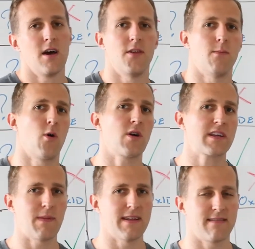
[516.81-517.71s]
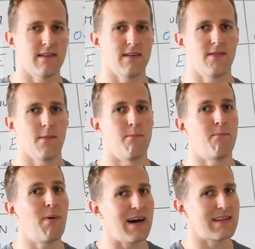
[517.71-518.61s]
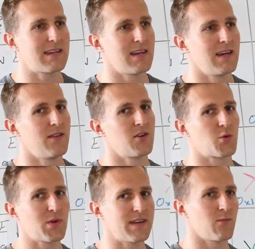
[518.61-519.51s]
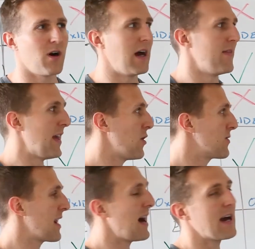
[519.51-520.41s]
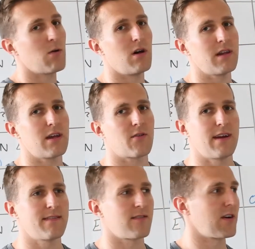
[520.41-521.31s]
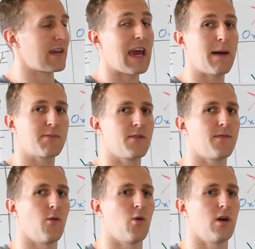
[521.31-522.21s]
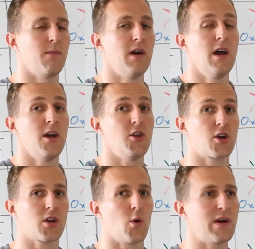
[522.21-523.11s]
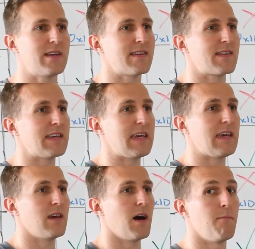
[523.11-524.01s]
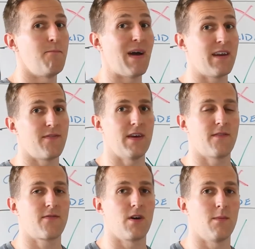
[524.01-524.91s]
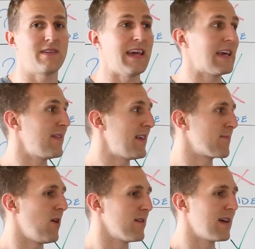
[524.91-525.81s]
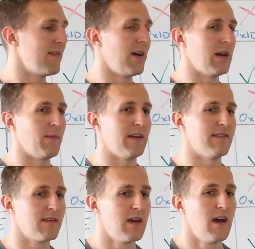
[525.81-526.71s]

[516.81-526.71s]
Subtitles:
they're more expensive, but there's a reason why. They use high quality ingredients that are in capsule form. You're going to see a benefit from taking these multivitamins